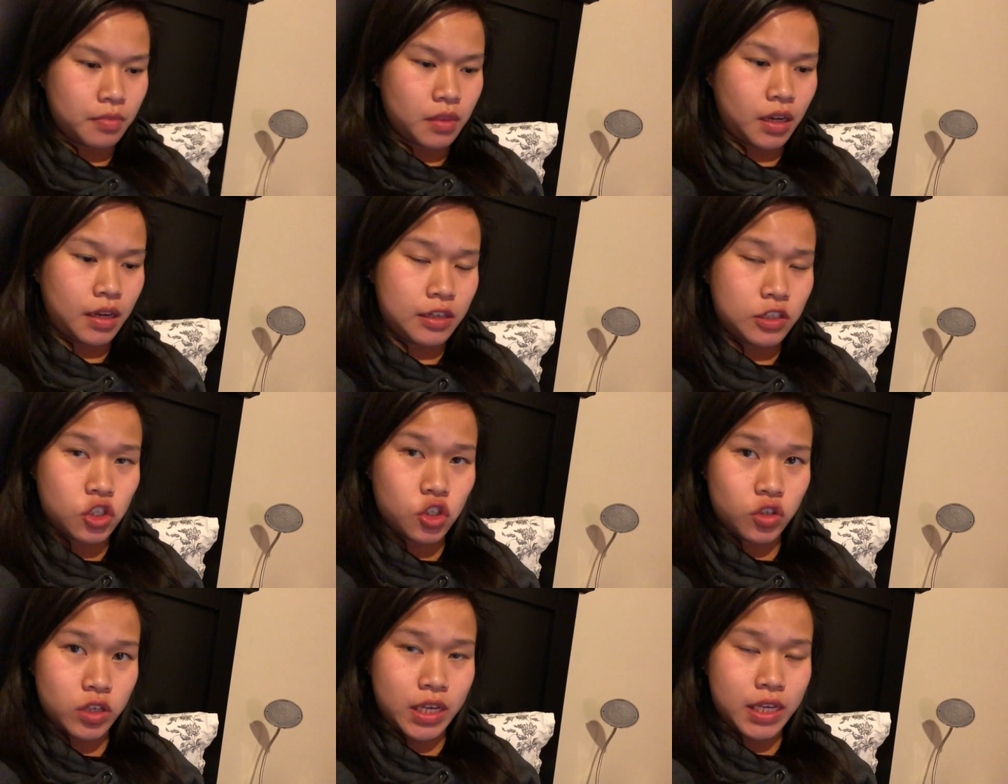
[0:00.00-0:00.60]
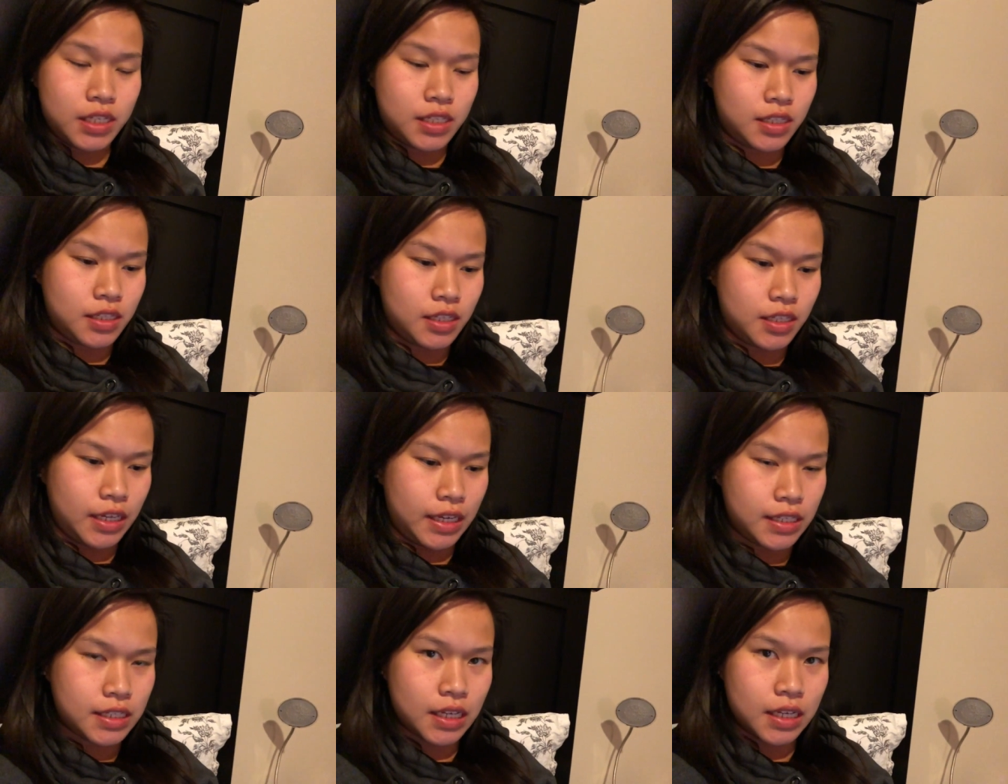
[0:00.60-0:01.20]
I took a
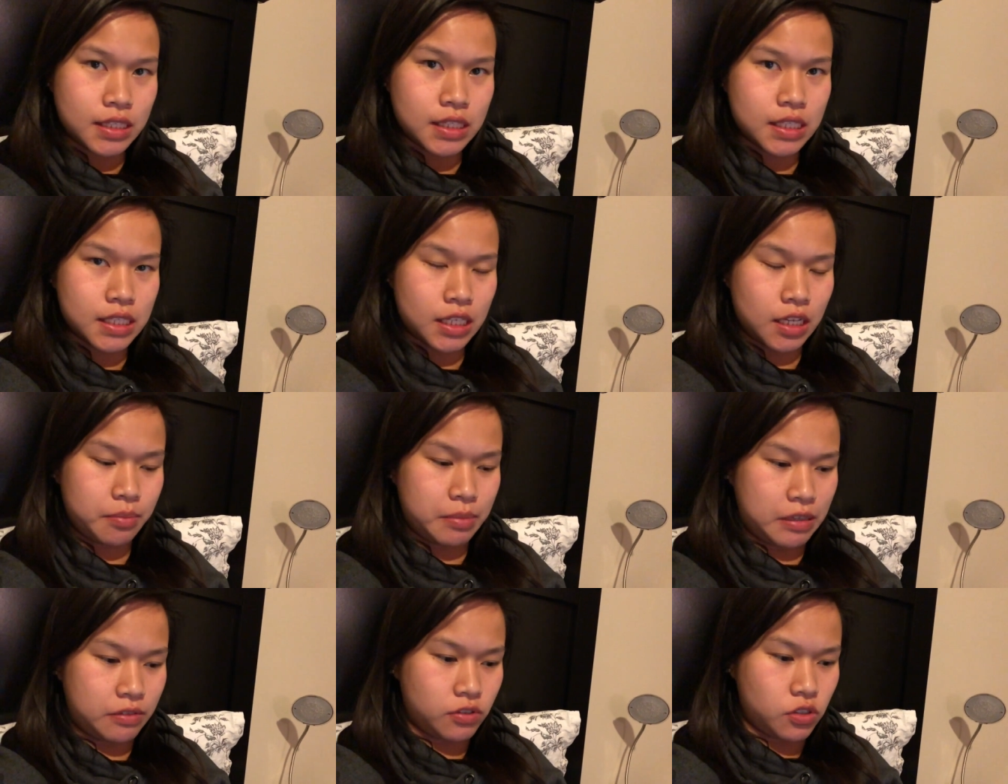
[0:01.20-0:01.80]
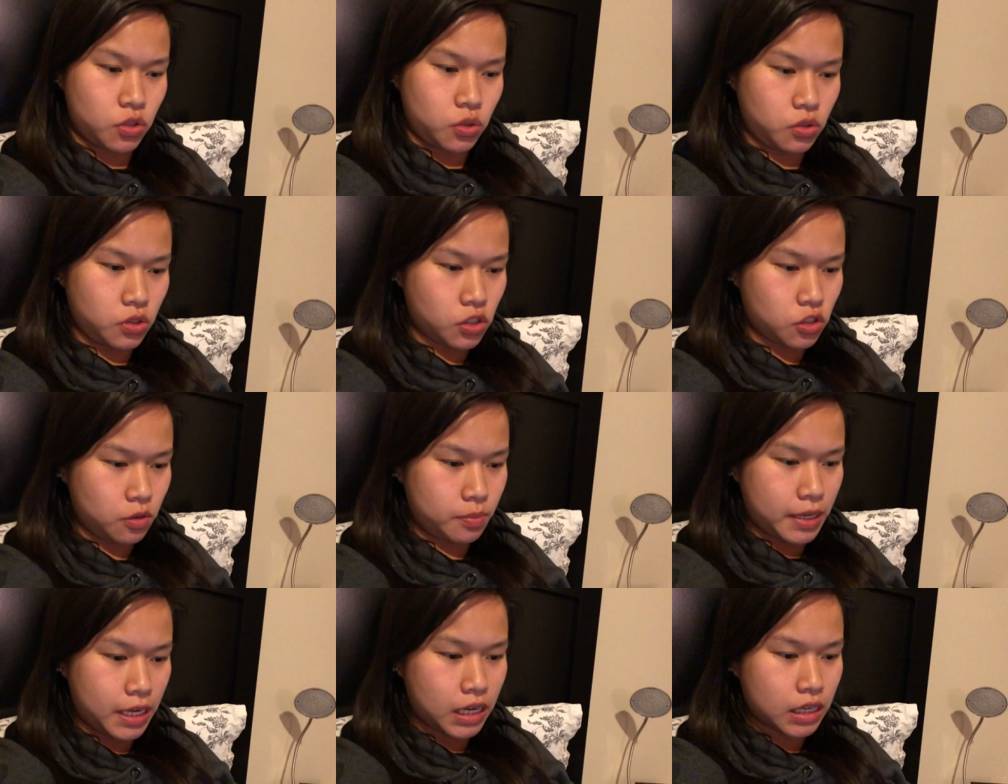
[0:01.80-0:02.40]
DNA test and my results
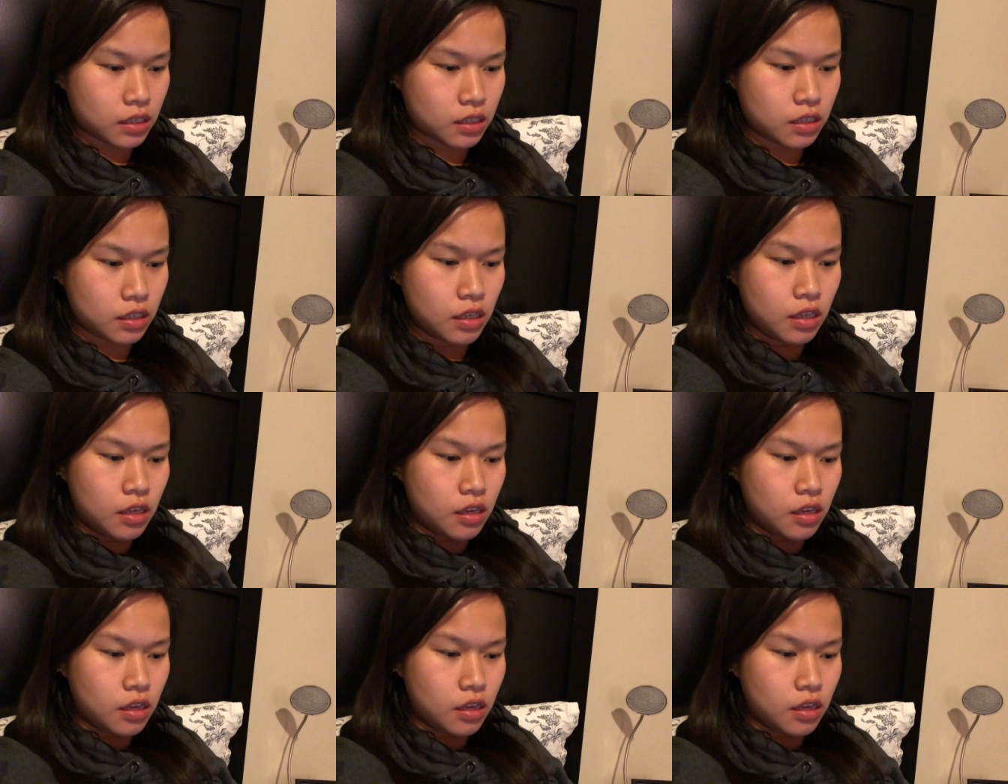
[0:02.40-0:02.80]
are back.